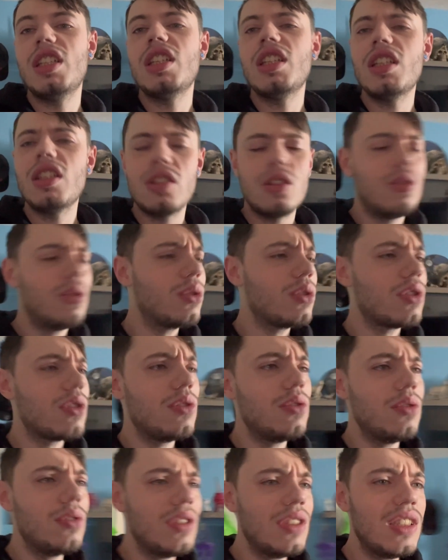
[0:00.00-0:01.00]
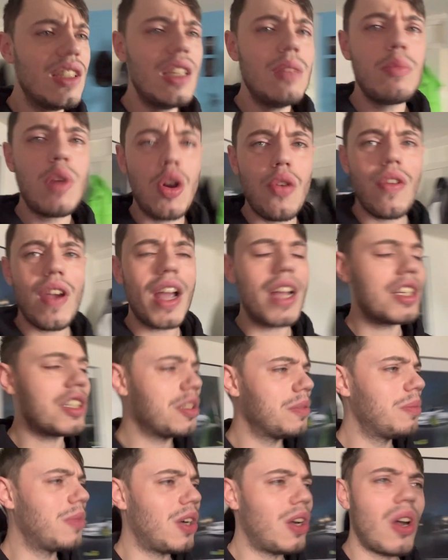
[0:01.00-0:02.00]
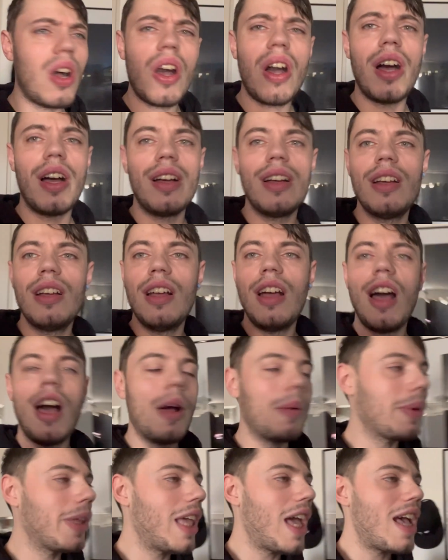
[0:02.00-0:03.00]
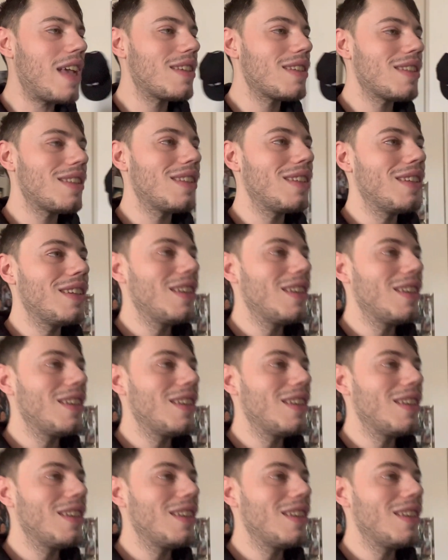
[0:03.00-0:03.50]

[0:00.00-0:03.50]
and of course you see my reaction. But I'm gassed.